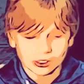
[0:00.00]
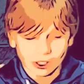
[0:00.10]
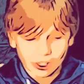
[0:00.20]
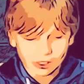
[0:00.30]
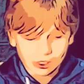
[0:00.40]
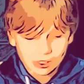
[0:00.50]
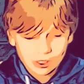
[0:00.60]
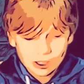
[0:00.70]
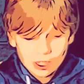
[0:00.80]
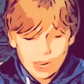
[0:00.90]
long
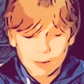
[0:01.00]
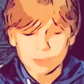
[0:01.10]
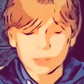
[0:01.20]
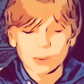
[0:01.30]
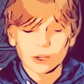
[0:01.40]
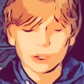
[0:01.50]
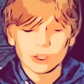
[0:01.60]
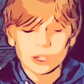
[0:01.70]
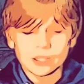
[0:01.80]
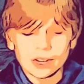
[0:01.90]
and be better.
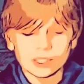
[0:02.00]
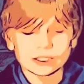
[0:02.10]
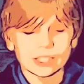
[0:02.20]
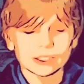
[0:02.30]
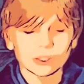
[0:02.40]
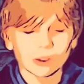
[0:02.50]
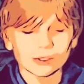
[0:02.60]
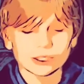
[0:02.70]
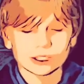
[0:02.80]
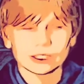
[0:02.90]
Now let's hand it over
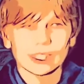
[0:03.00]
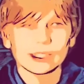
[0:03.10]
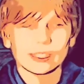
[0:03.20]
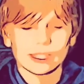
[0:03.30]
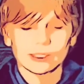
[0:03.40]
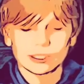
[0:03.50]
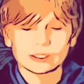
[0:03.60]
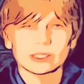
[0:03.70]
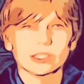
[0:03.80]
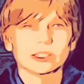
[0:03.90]
to Sai and let's
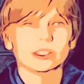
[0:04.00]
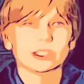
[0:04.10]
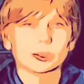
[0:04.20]
listen to his